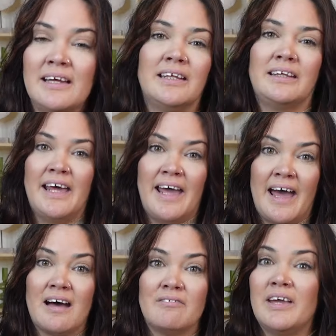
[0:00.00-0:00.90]
that they
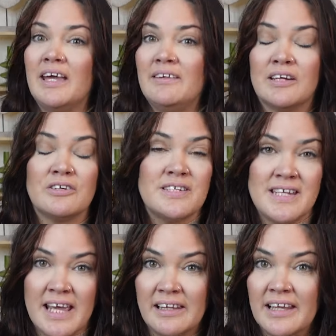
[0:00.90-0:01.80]
have in their
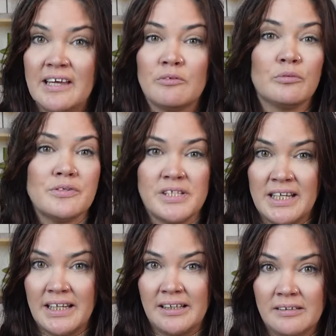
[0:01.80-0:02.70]
daily
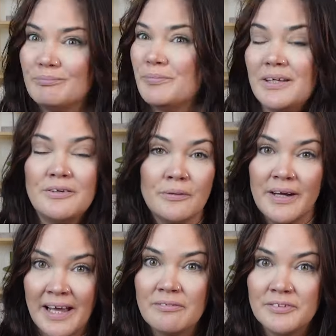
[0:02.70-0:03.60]
routine, but you don't
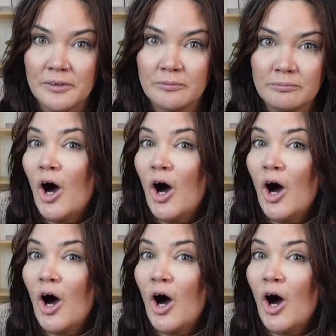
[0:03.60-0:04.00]
have to.